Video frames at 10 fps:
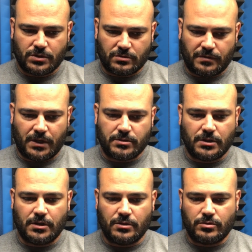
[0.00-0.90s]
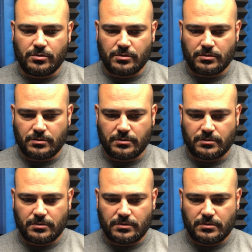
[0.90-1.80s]
"If I was alone,
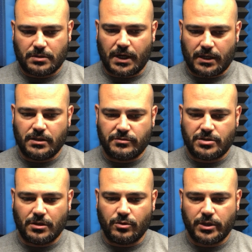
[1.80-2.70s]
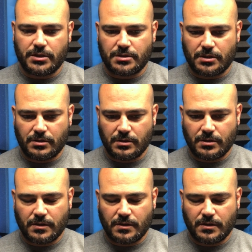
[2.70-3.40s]
I could live so easy."